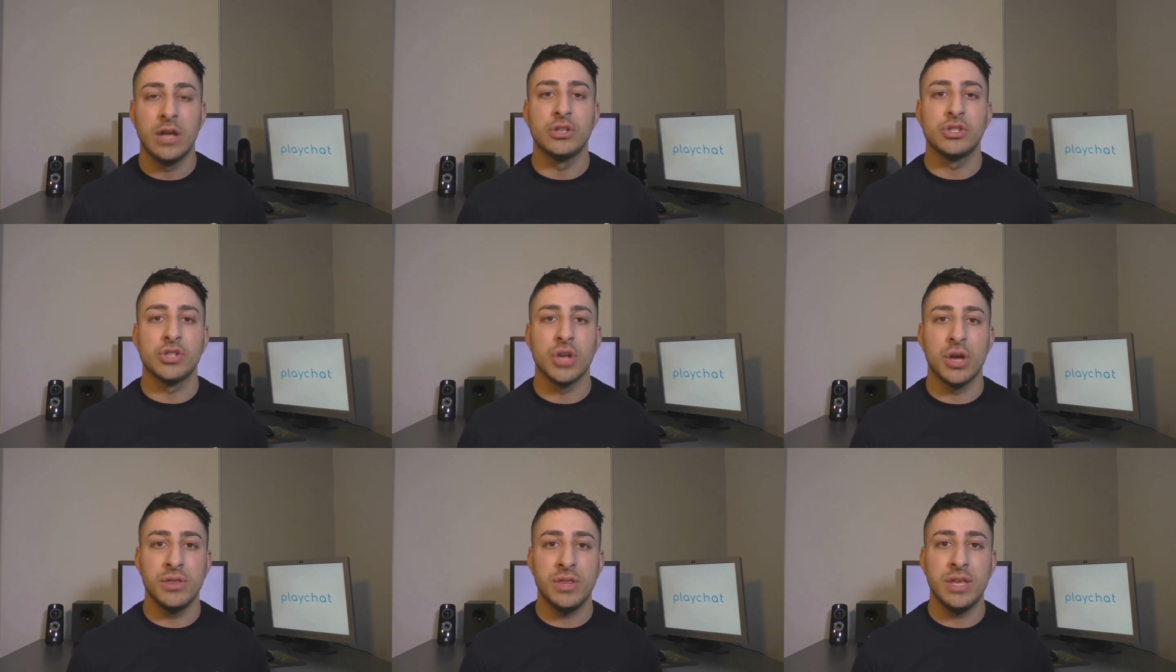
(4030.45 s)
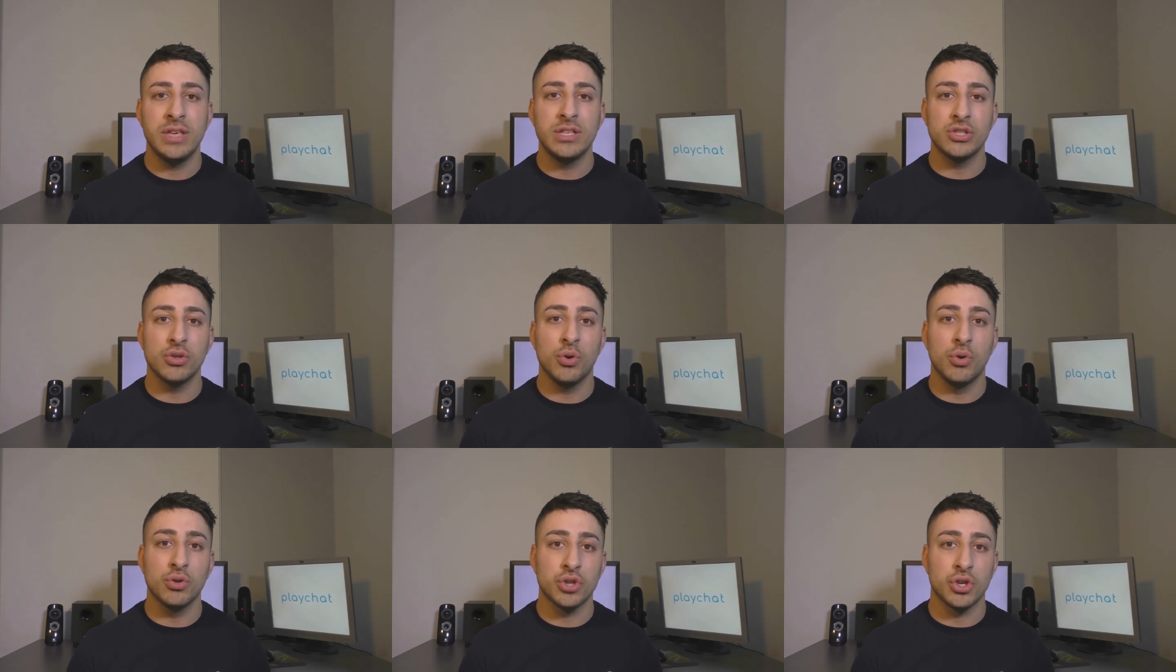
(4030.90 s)
So
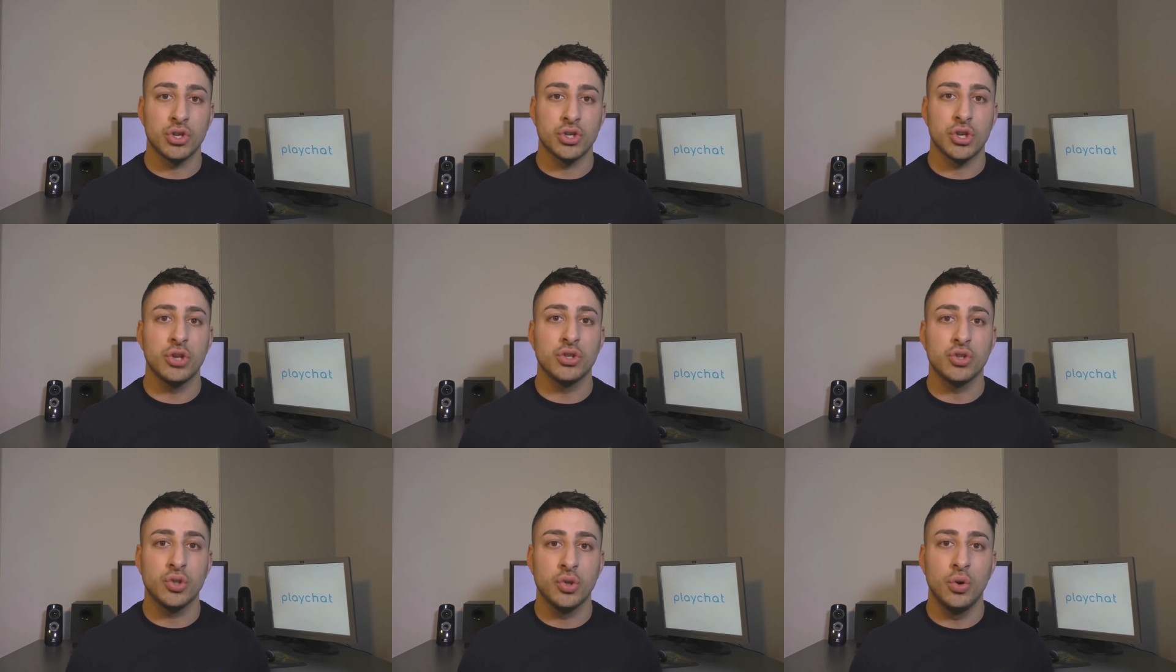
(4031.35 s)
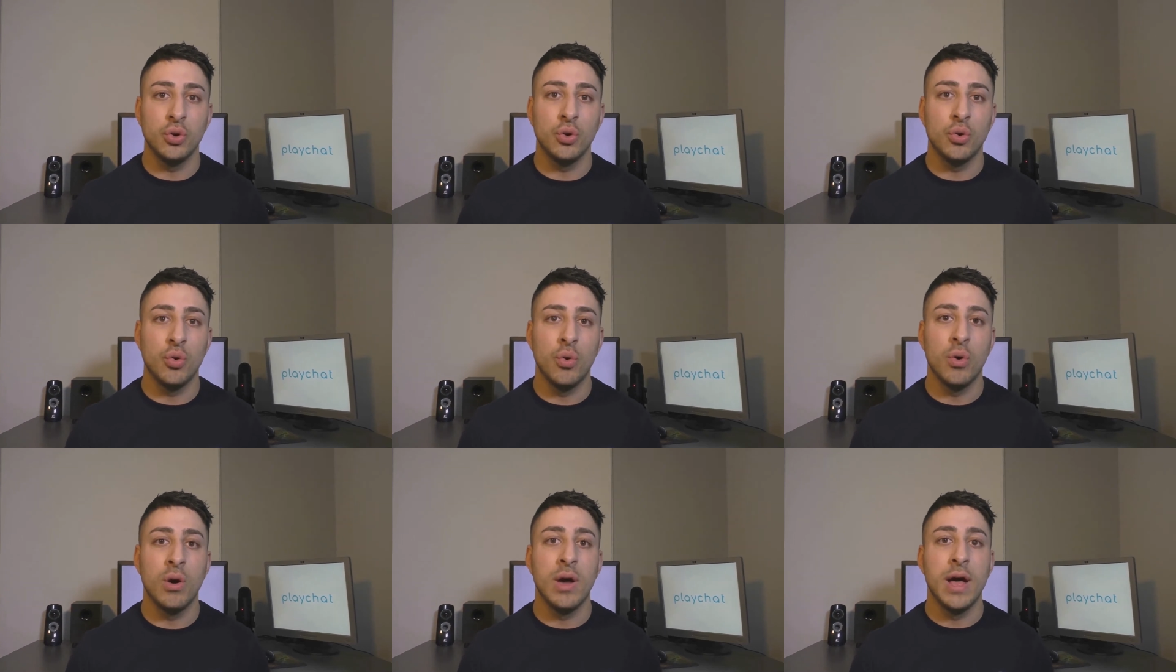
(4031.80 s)
this also shows
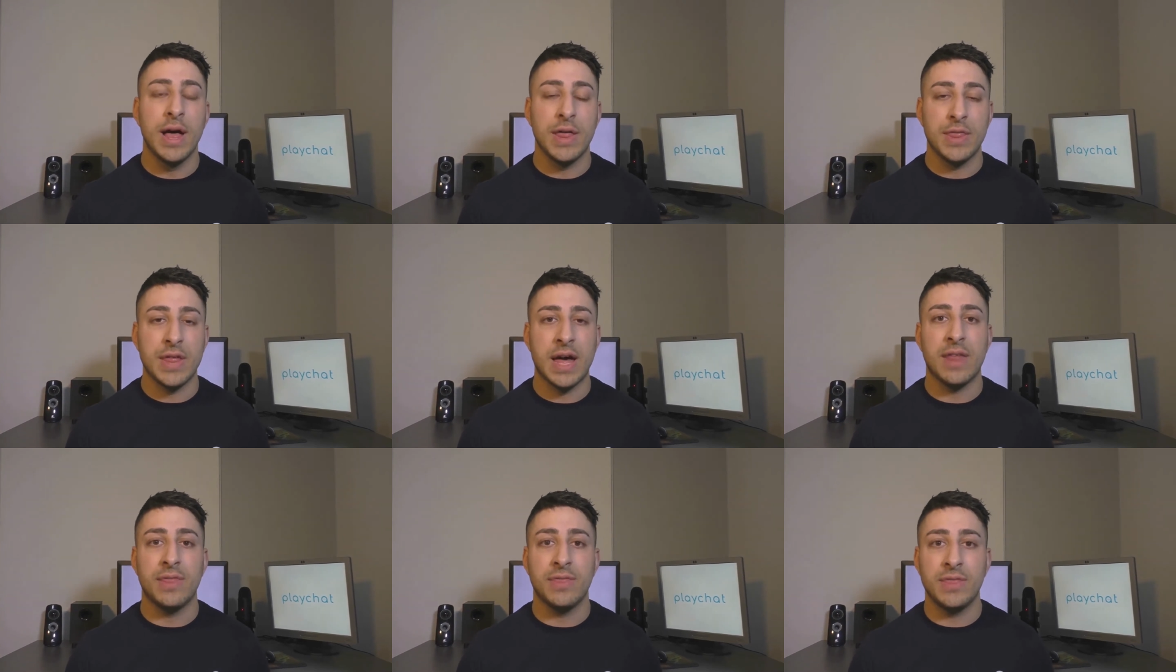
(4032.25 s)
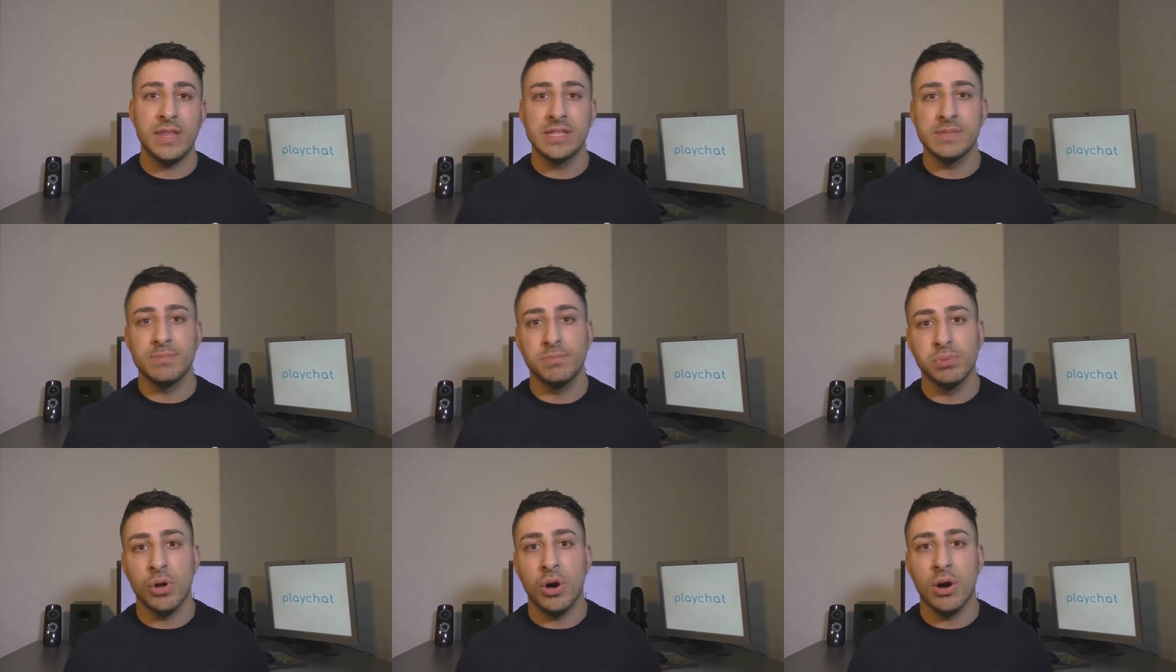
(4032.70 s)
Google that
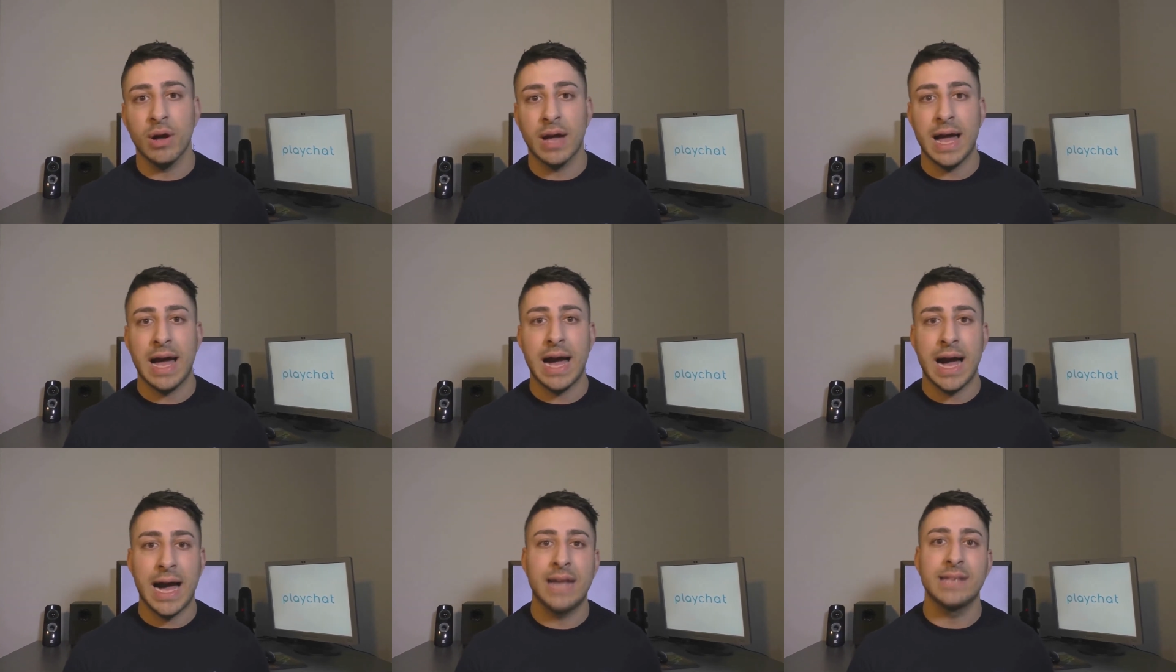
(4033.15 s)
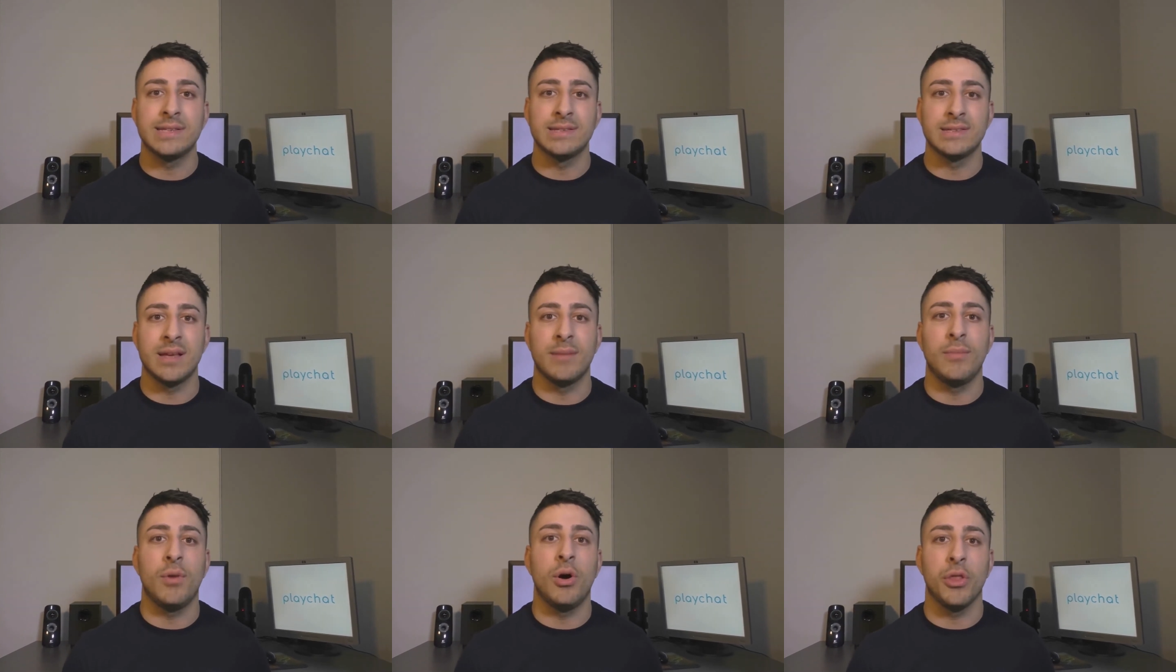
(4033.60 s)
this blog
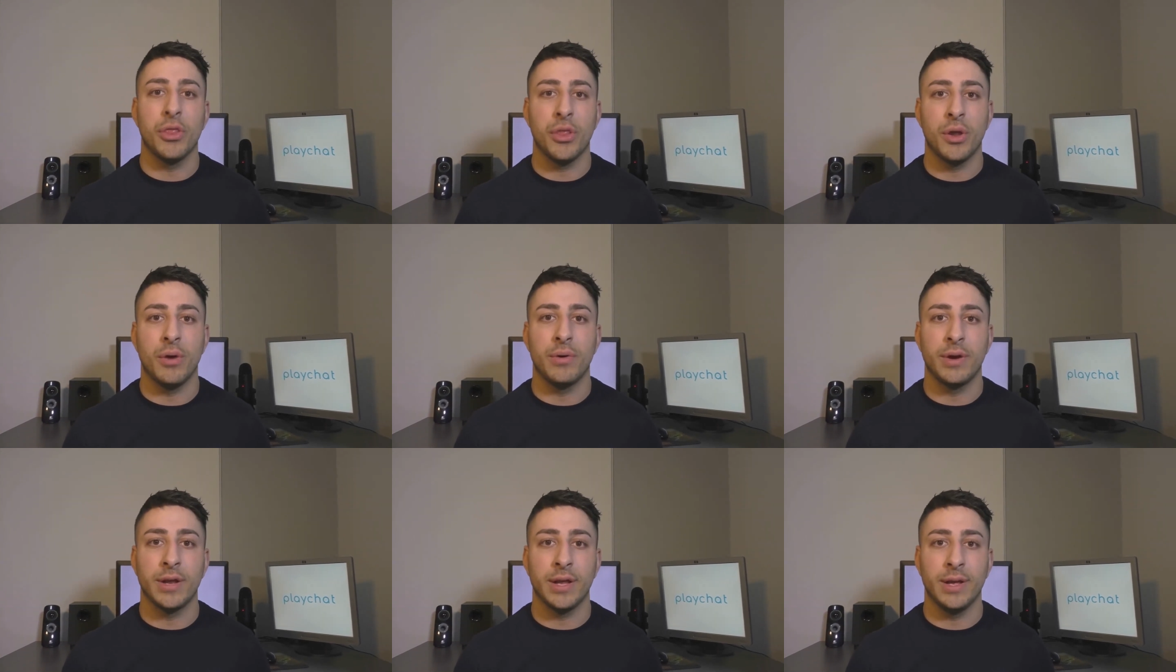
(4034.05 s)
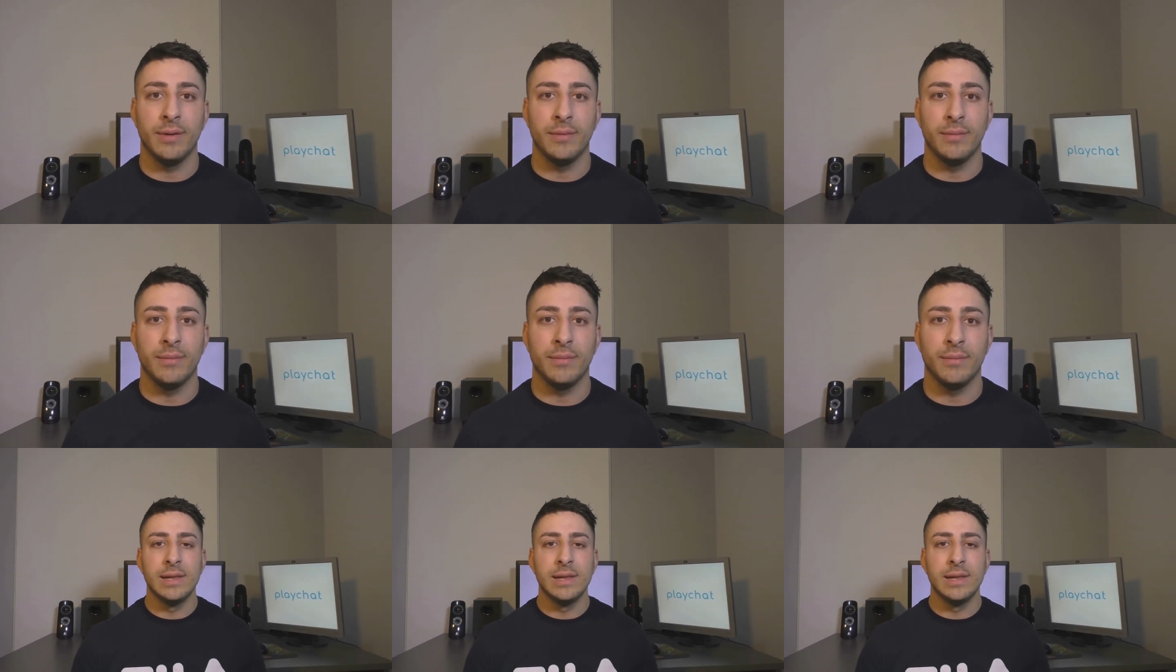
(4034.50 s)
has some authority.